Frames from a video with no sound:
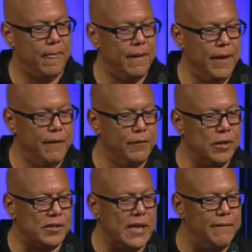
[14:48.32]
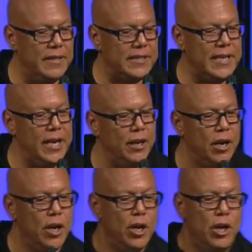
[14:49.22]
in verse 17,
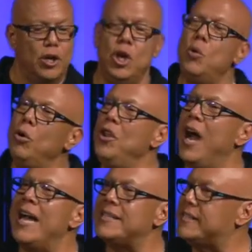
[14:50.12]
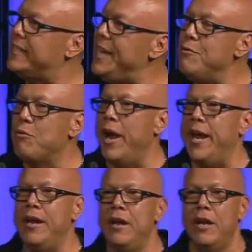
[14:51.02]
you will not see
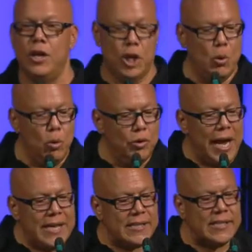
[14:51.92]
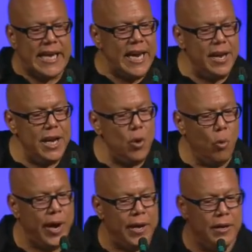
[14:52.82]
rain you will not see any
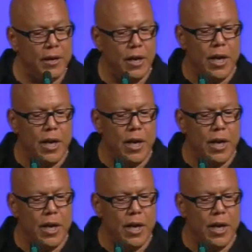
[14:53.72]
wind,